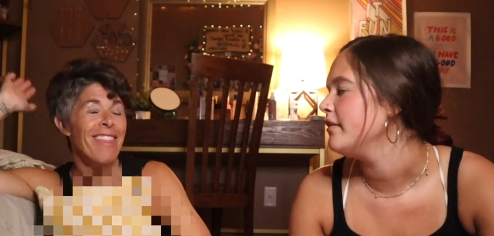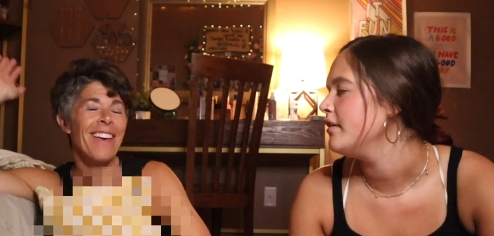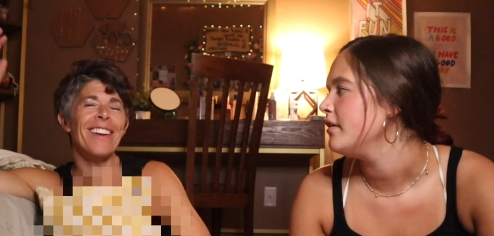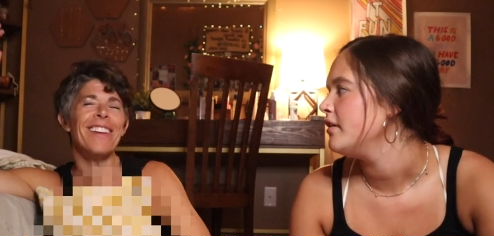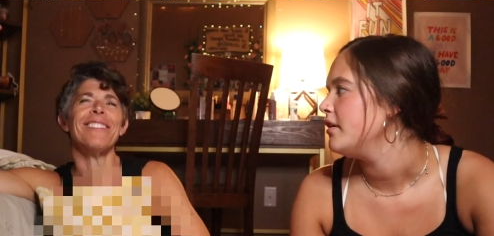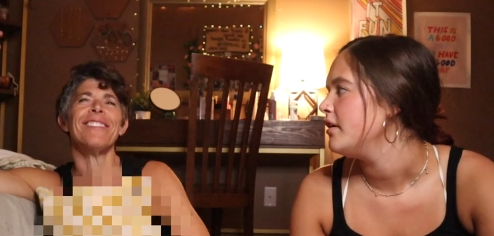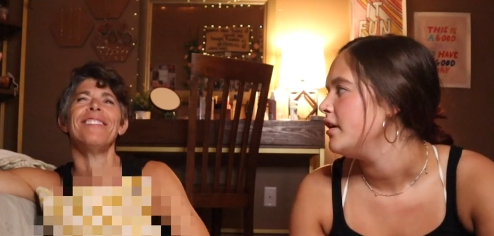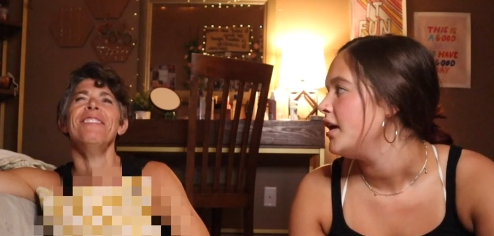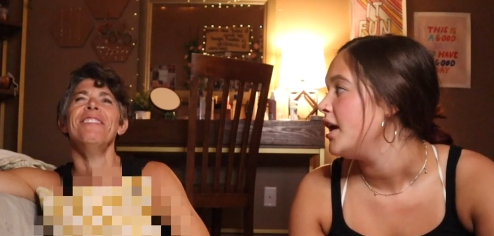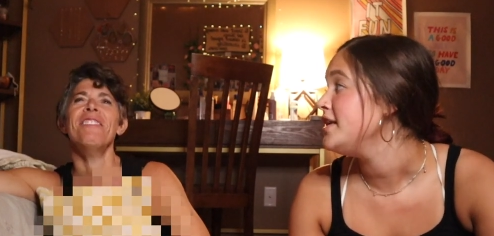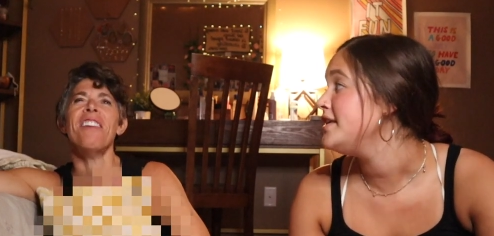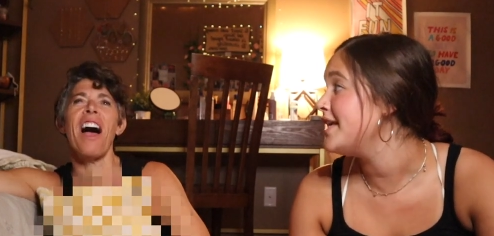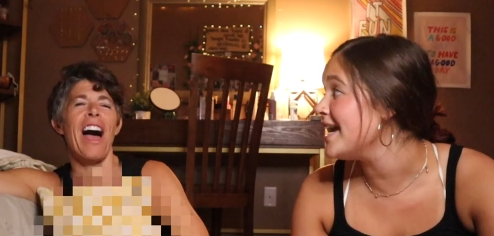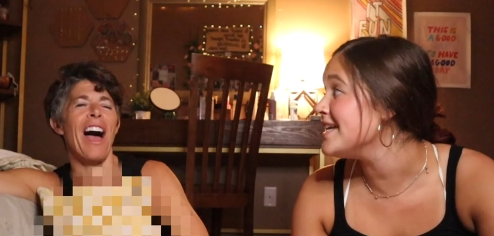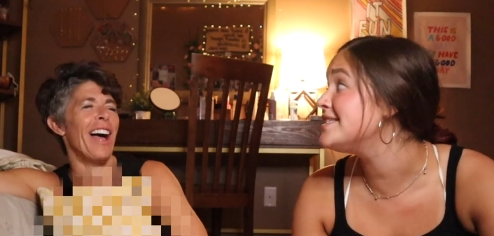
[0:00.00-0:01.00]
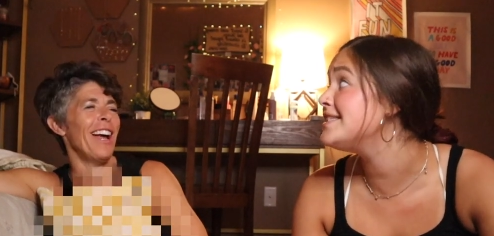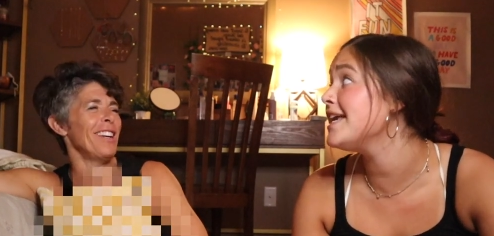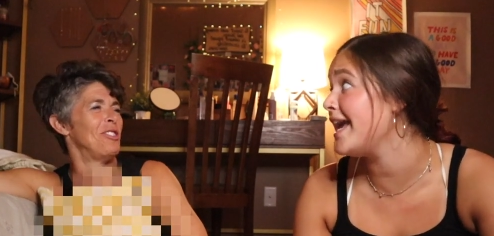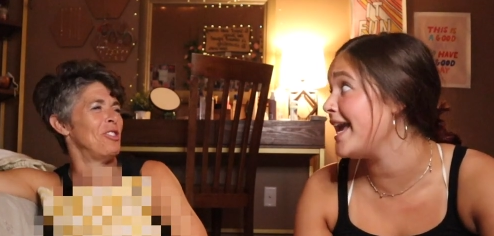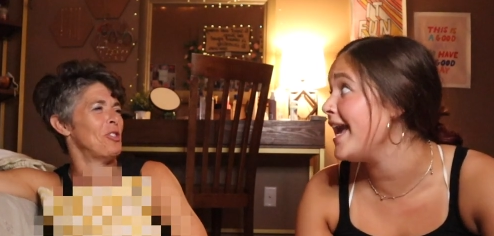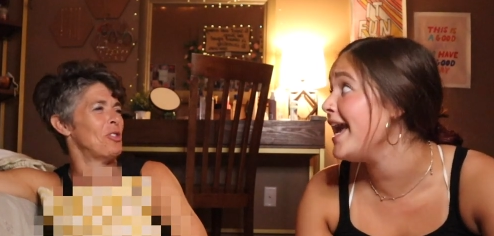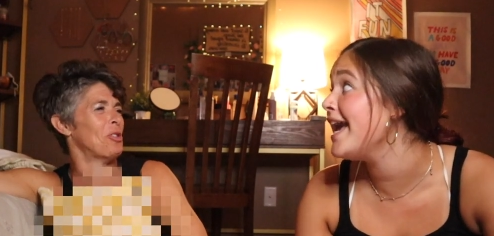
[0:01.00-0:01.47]
Speaker 1: That is not Yes,
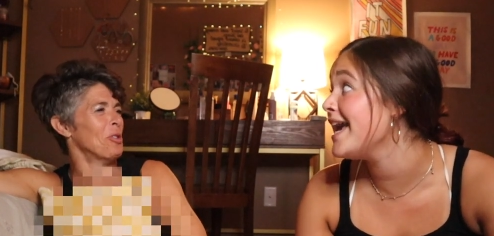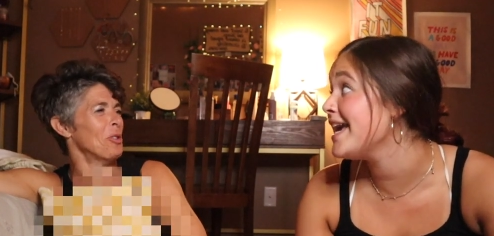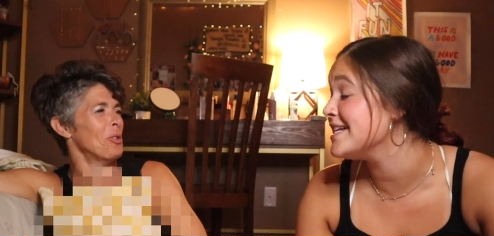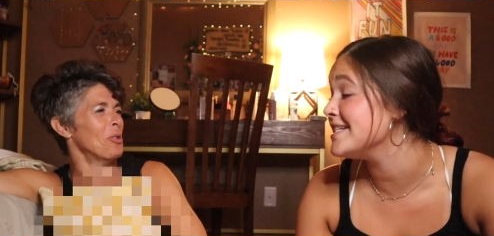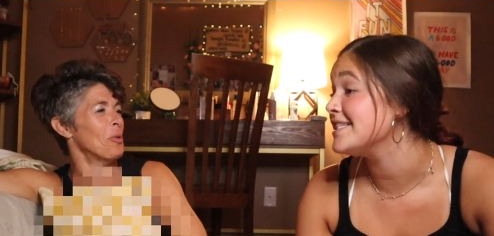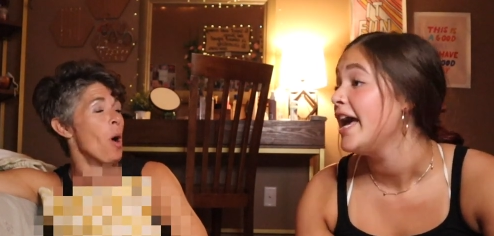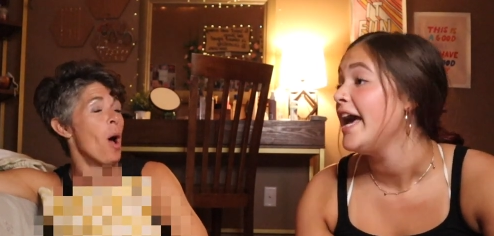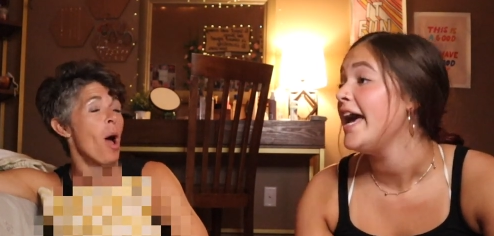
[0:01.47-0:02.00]
it true. is.